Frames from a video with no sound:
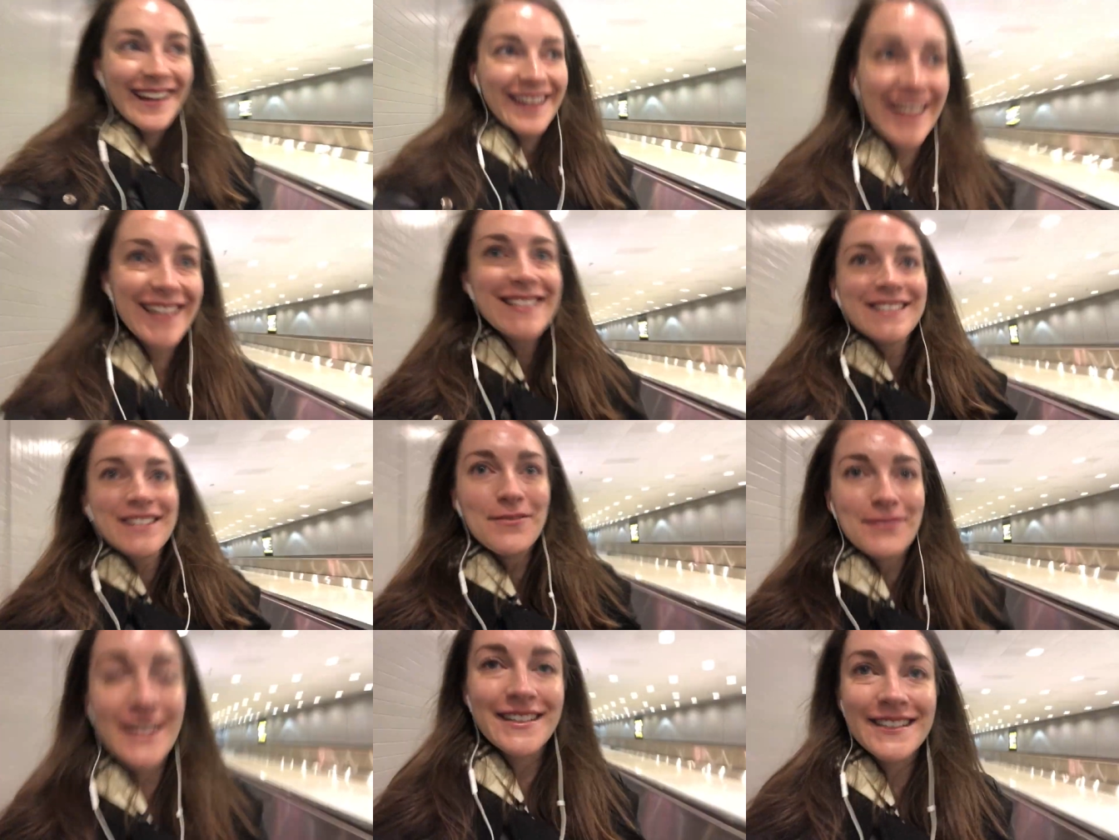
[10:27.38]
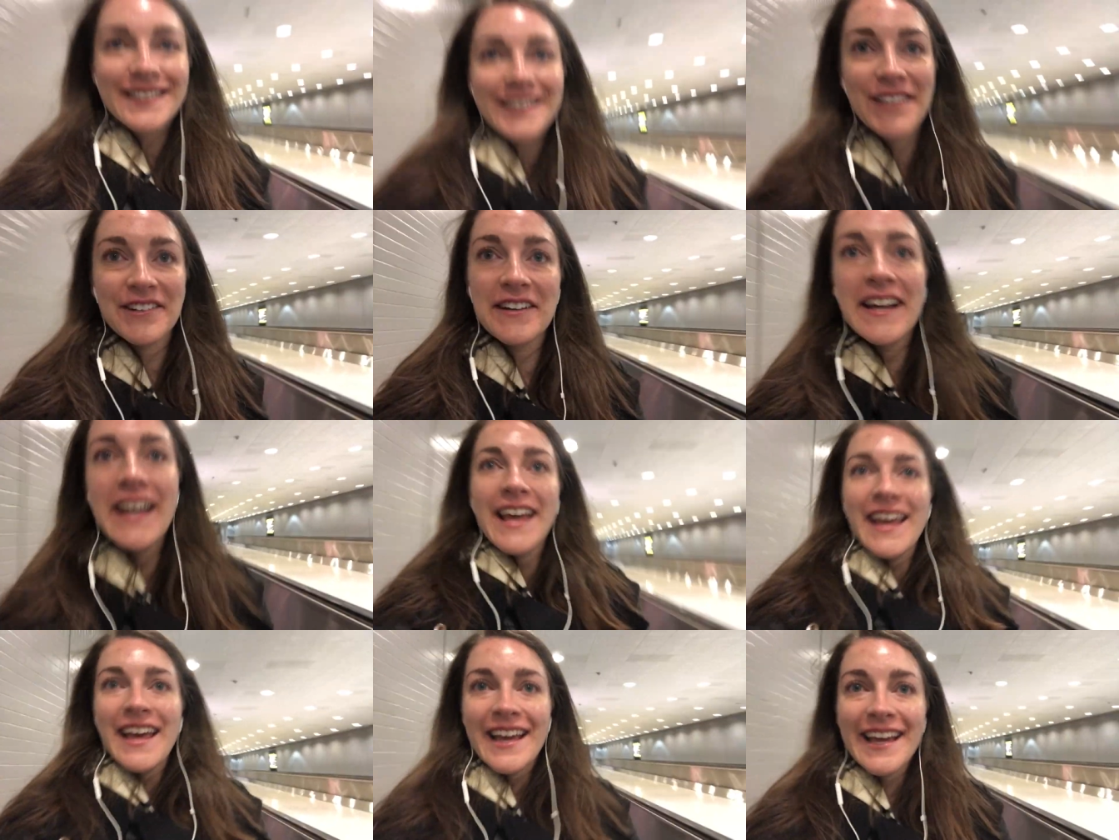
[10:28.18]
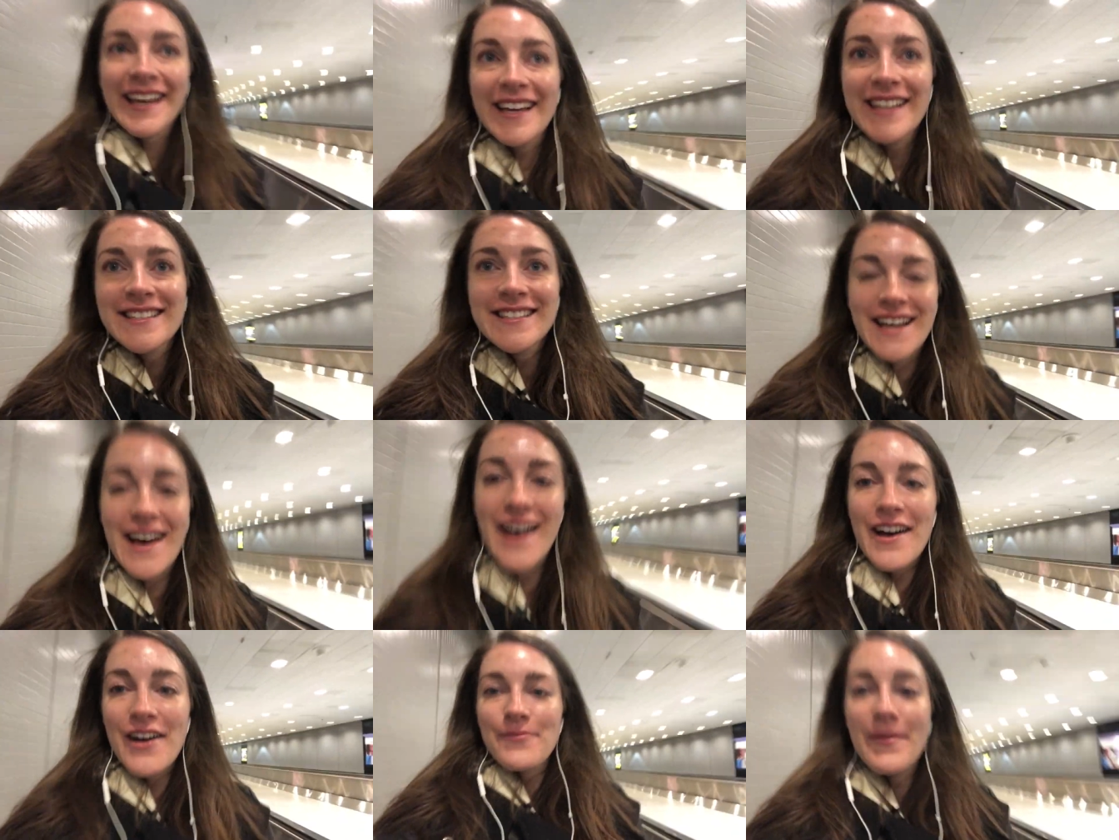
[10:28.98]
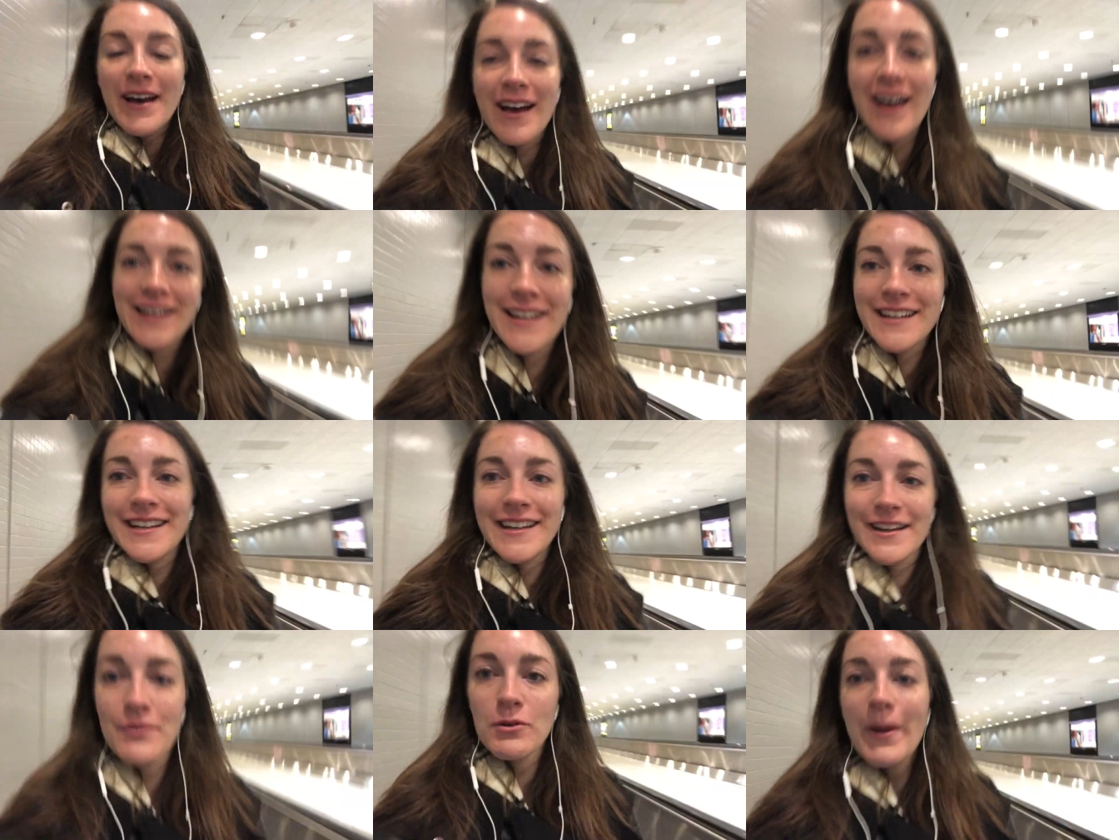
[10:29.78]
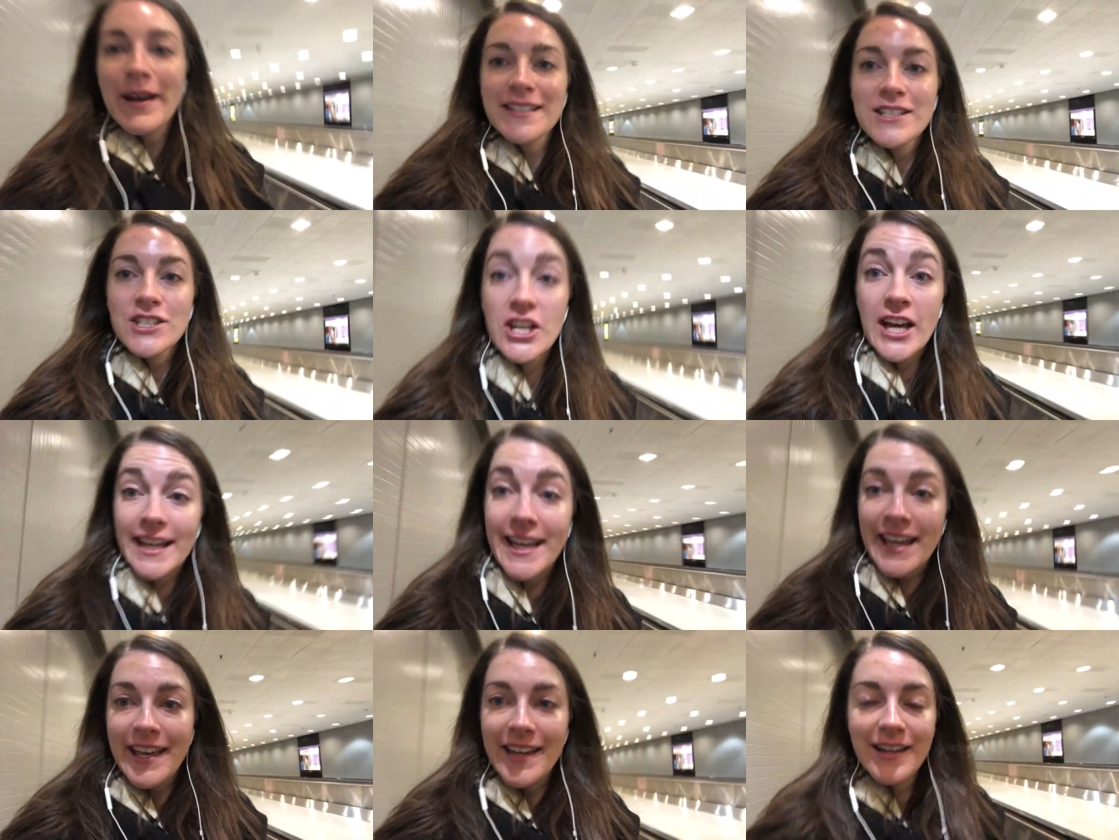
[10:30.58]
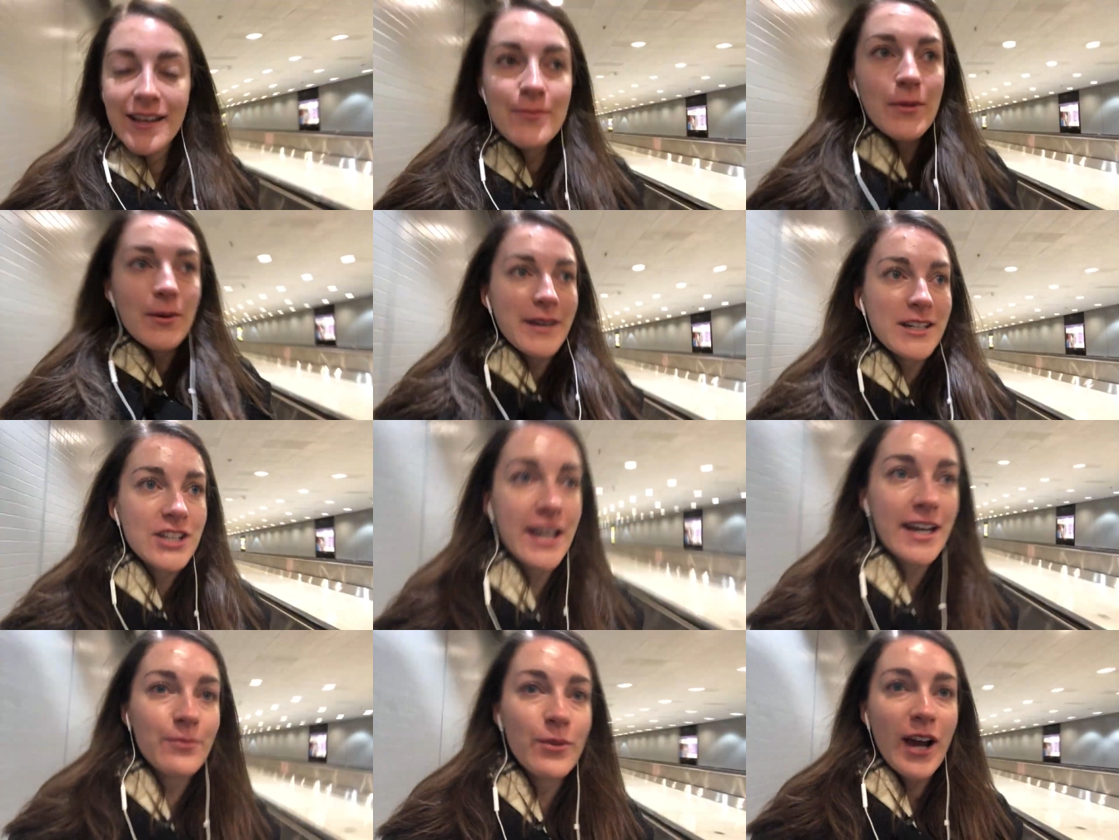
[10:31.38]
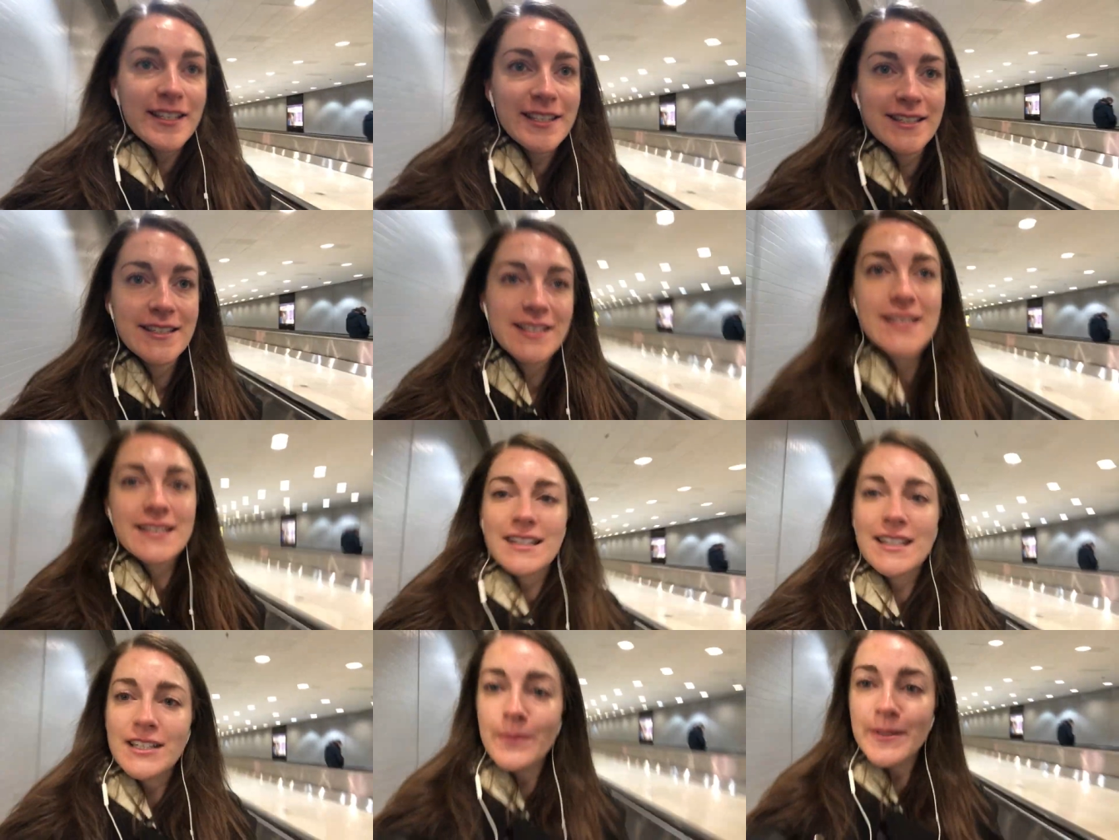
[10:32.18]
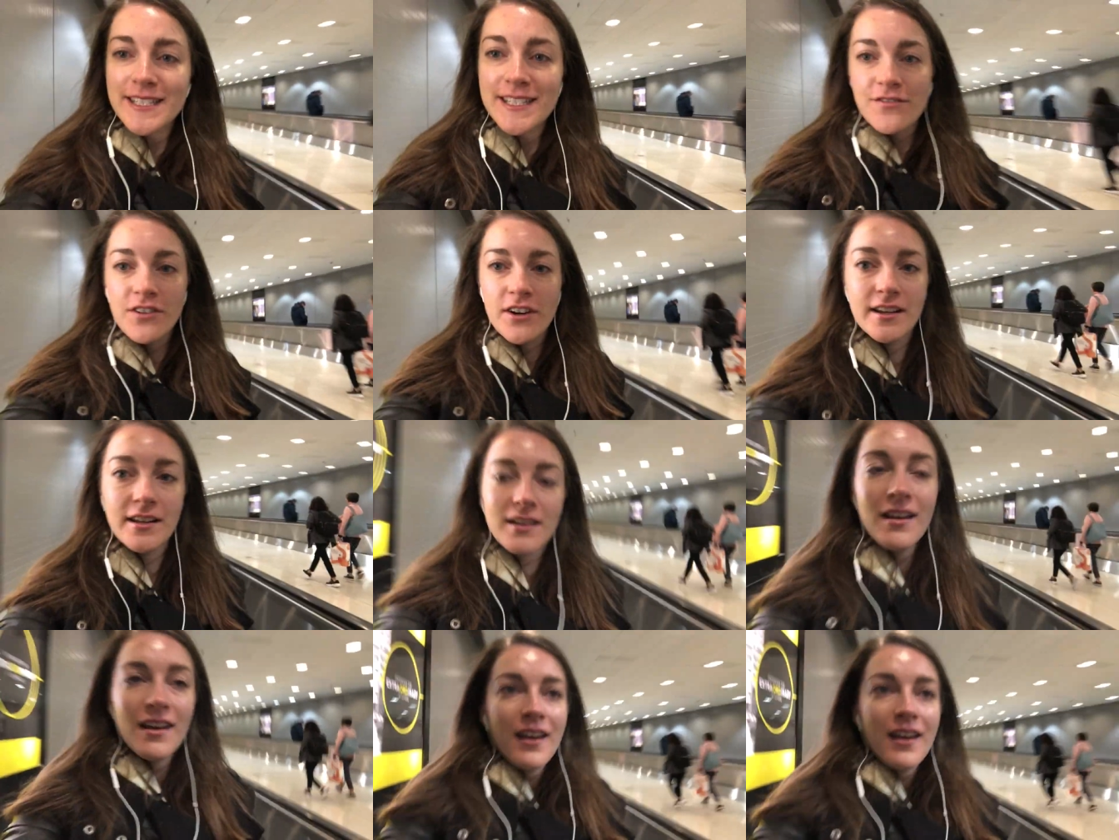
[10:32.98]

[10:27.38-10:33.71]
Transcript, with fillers: Heading into Terminal 2. And um, I am about to check in, but my check in process is a little bit different.